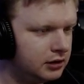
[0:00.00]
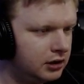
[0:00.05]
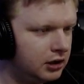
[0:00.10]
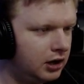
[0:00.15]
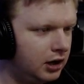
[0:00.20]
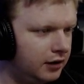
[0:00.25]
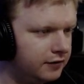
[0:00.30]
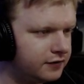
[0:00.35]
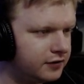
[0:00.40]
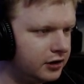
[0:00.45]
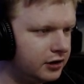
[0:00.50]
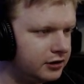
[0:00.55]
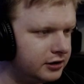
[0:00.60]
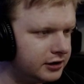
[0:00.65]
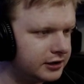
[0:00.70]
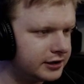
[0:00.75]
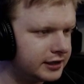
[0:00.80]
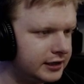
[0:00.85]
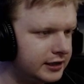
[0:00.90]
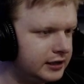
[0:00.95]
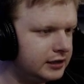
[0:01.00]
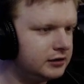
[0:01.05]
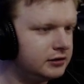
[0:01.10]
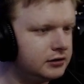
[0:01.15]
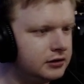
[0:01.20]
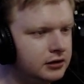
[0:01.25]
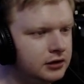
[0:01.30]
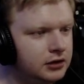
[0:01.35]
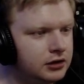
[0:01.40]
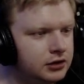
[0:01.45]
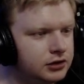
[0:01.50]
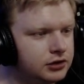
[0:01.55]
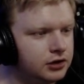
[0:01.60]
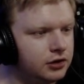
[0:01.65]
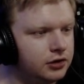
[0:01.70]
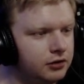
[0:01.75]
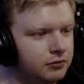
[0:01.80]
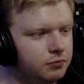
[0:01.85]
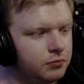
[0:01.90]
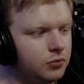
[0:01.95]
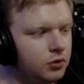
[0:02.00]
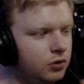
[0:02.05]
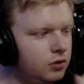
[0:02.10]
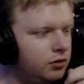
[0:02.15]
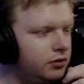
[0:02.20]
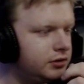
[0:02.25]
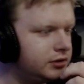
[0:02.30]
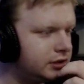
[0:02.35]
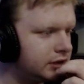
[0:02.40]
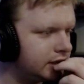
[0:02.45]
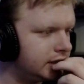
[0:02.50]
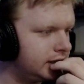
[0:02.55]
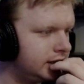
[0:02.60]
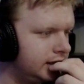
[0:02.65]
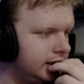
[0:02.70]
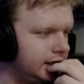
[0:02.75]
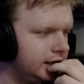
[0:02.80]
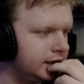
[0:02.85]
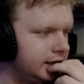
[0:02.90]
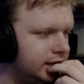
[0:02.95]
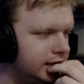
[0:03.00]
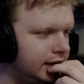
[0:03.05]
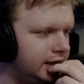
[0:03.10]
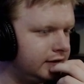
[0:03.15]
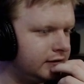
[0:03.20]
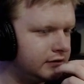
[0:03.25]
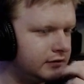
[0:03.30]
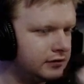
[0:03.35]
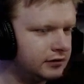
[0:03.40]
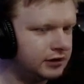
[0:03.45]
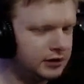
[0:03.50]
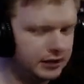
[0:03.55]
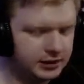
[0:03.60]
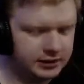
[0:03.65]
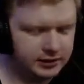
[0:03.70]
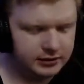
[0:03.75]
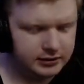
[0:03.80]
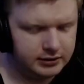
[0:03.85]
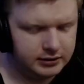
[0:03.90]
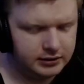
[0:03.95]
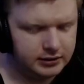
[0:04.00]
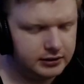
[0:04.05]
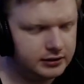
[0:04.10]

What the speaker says: I've got it now. So the mortar in that case,